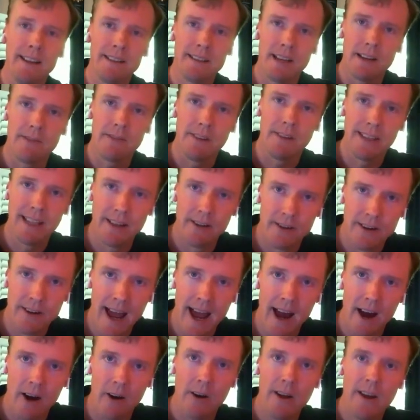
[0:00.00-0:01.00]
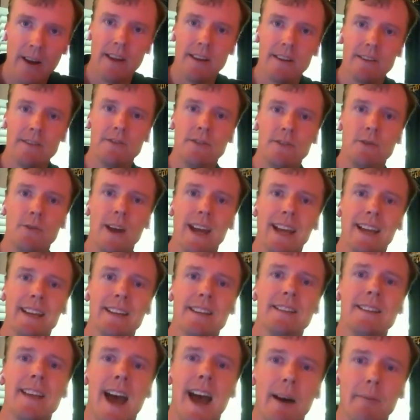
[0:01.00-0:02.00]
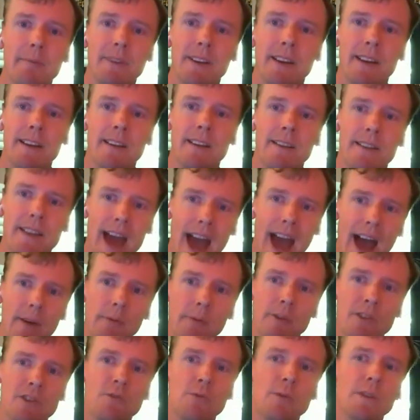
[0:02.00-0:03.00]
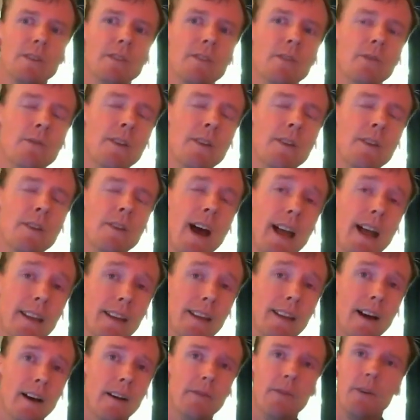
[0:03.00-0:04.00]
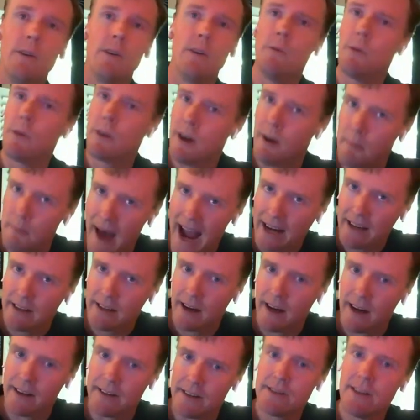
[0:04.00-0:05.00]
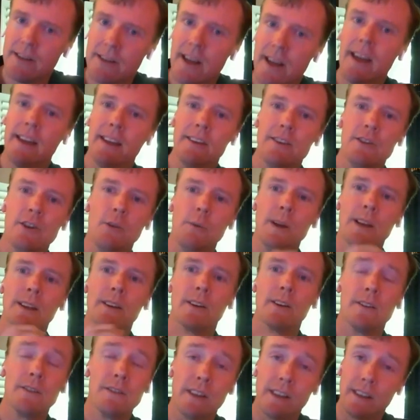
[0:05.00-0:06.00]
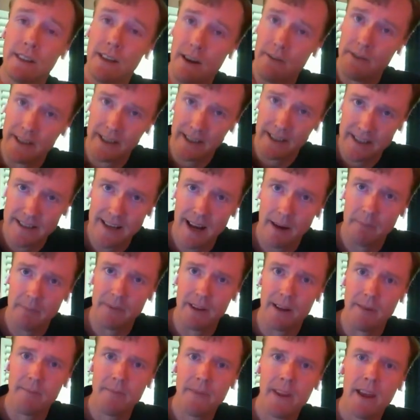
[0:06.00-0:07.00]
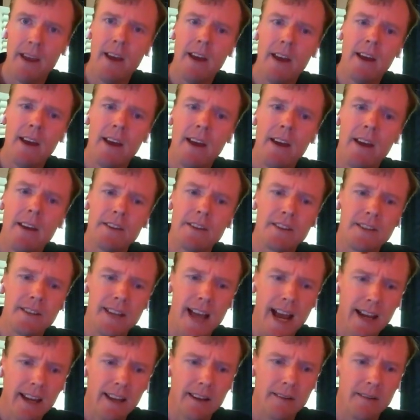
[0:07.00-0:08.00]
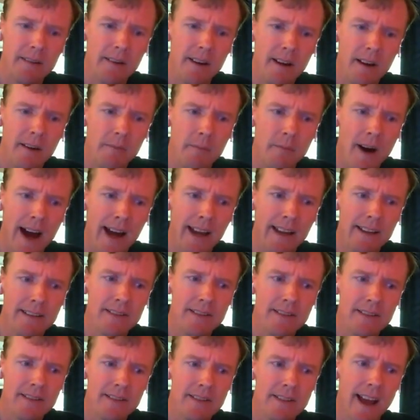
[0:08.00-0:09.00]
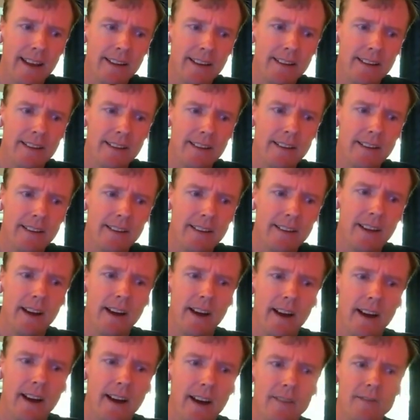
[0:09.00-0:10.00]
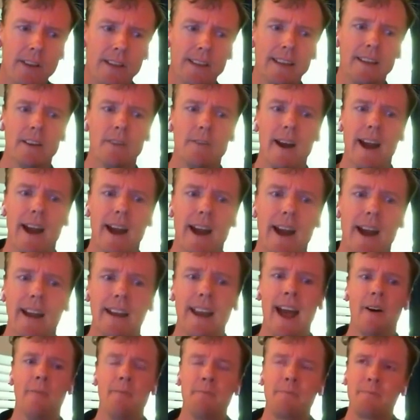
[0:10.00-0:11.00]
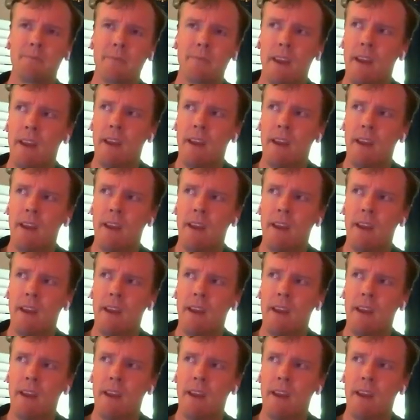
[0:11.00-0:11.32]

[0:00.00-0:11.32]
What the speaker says: in the mindset of a leader now, is to accept that which we do not love will come back to us until we learn to love and accept it. The second mindset of a leader right now,